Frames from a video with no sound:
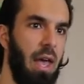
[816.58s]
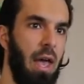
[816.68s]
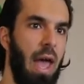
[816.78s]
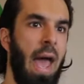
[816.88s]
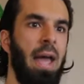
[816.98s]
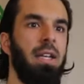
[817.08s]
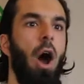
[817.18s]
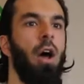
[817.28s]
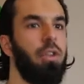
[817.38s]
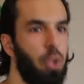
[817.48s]
And
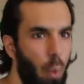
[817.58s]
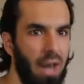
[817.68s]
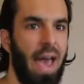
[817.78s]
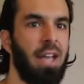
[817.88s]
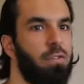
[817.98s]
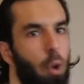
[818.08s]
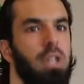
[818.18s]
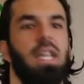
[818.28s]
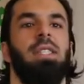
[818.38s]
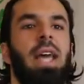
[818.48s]
on the one hand, of course,
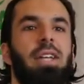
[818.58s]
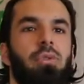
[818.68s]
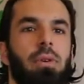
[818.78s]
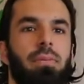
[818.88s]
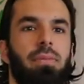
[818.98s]
that's natural.